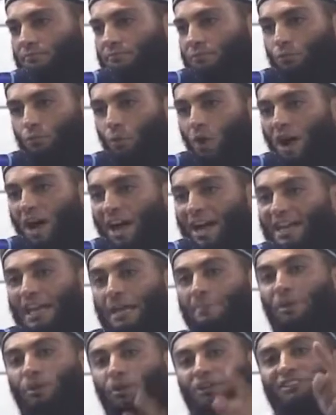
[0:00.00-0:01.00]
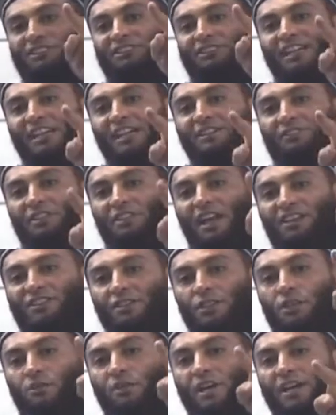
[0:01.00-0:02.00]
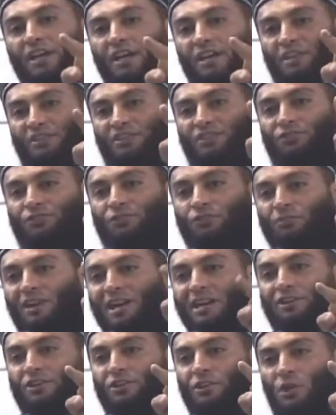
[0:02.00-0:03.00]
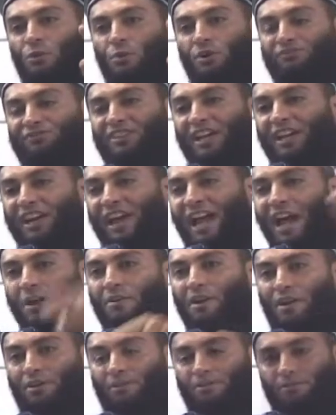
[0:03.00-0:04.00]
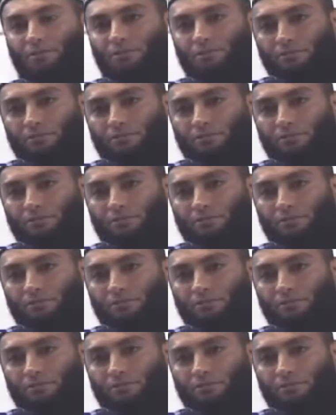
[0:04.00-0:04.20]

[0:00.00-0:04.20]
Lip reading: Why? Because Satan has already struck you with that arrow.